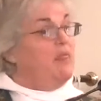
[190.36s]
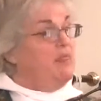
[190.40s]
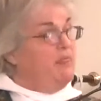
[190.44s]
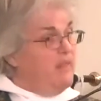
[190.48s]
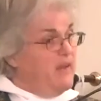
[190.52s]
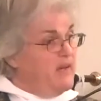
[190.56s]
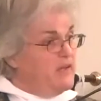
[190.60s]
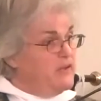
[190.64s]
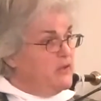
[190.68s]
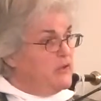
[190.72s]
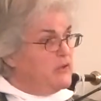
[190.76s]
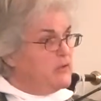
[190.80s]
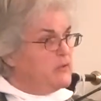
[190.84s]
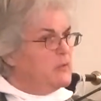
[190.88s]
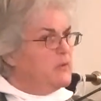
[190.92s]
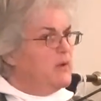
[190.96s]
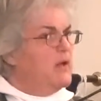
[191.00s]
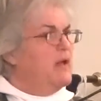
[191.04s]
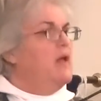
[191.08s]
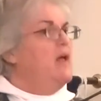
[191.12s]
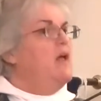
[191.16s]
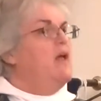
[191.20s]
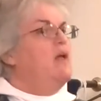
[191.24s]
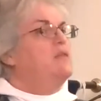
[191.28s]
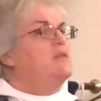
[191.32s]
They do.
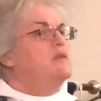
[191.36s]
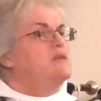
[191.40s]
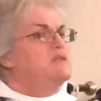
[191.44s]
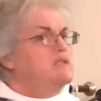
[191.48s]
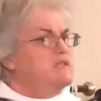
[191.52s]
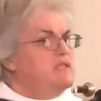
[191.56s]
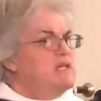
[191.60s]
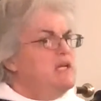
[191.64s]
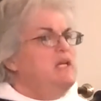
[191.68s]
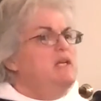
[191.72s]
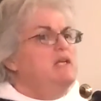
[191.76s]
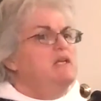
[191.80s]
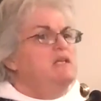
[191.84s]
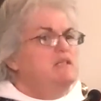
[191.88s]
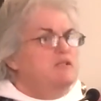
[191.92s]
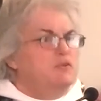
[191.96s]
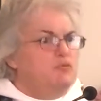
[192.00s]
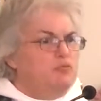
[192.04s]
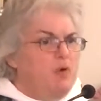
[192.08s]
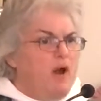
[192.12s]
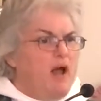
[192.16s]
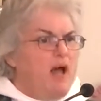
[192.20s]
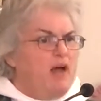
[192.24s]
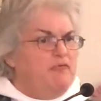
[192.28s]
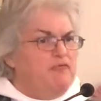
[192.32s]
The sea is
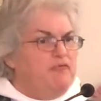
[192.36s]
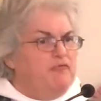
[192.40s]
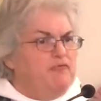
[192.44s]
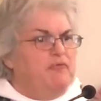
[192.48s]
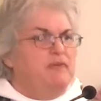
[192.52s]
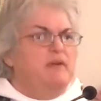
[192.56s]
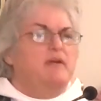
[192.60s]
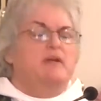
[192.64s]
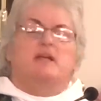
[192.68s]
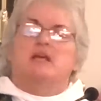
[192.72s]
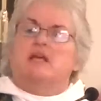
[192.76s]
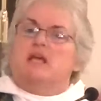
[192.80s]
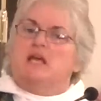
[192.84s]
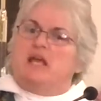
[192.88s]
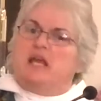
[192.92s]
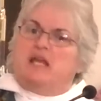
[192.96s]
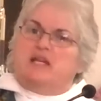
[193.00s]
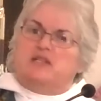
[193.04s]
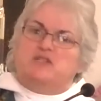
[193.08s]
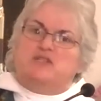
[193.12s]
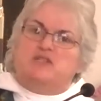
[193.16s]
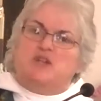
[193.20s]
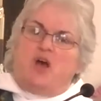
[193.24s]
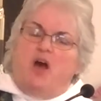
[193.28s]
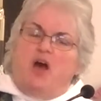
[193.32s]
rough.
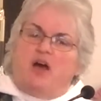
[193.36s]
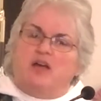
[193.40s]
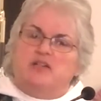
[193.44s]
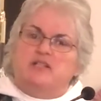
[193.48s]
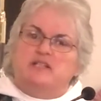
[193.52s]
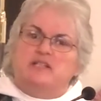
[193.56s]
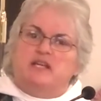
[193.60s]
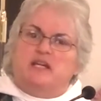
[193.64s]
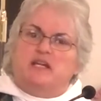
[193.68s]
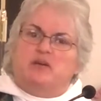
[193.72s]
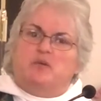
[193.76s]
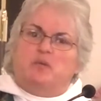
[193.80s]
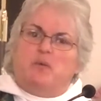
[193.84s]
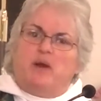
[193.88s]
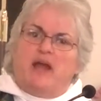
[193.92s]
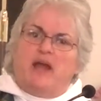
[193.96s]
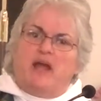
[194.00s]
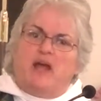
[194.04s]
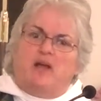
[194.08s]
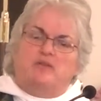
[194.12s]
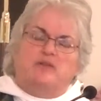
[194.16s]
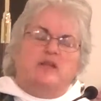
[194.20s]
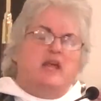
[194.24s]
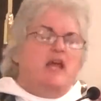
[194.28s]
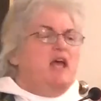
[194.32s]
It's tossing
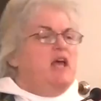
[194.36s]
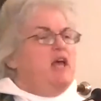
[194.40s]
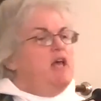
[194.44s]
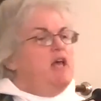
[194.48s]
around.